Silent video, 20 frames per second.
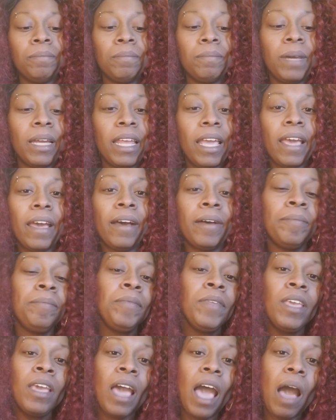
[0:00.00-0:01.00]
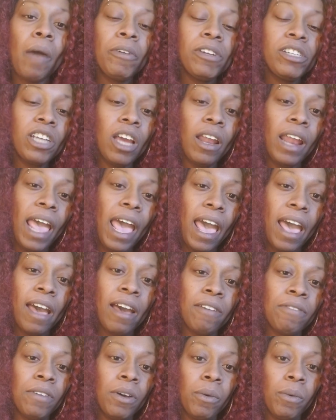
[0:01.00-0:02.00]
But yeah, I want y'all to
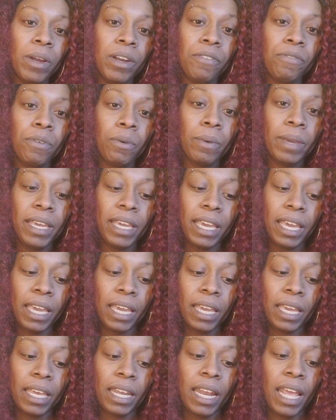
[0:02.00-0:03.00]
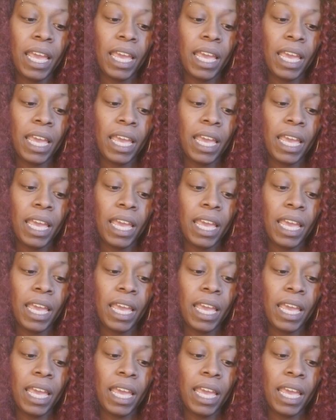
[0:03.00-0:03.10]
have a wonderful weekend,